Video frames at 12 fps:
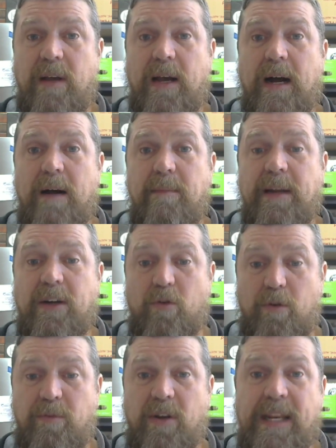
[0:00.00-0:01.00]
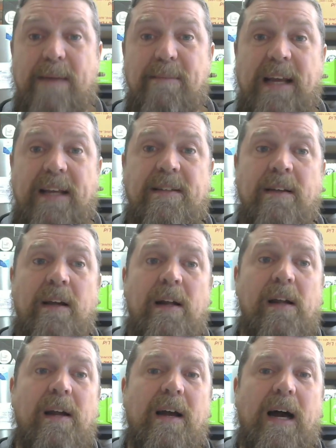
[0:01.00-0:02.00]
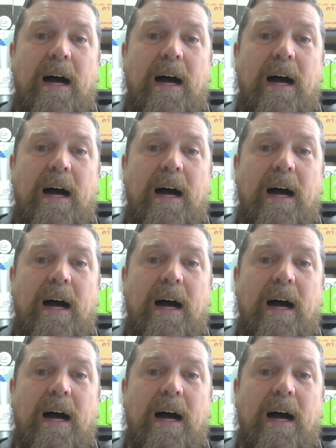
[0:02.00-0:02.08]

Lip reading: and group dynamics,